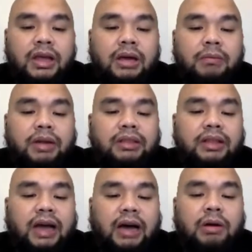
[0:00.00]
But
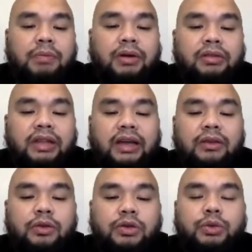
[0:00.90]
how about the
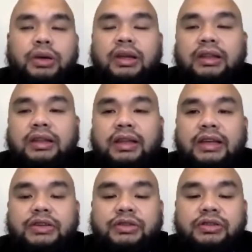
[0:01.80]
unusual
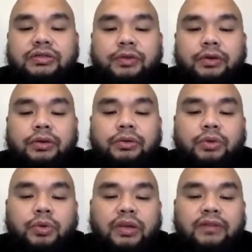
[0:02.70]
indications for
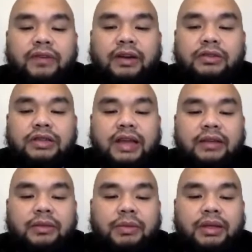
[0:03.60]
doing
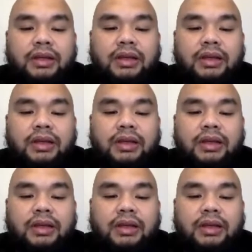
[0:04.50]
varicocelectomy,